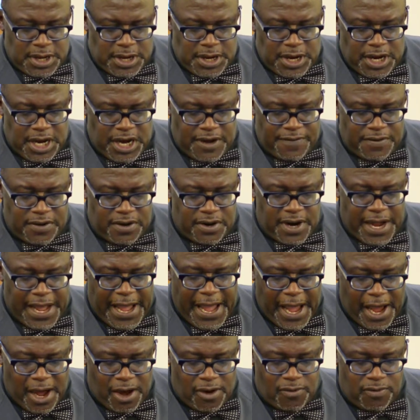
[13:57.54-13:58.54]
of her
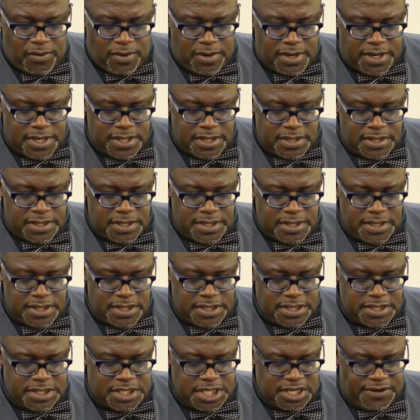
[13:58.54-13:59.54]
outward
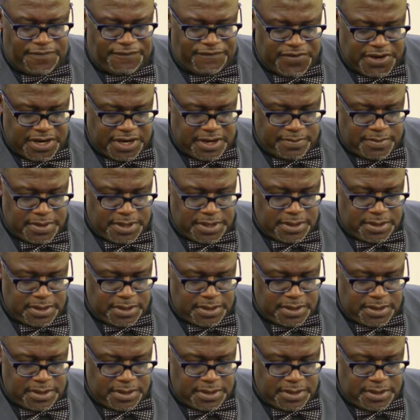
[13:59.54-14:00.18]
disfigurement.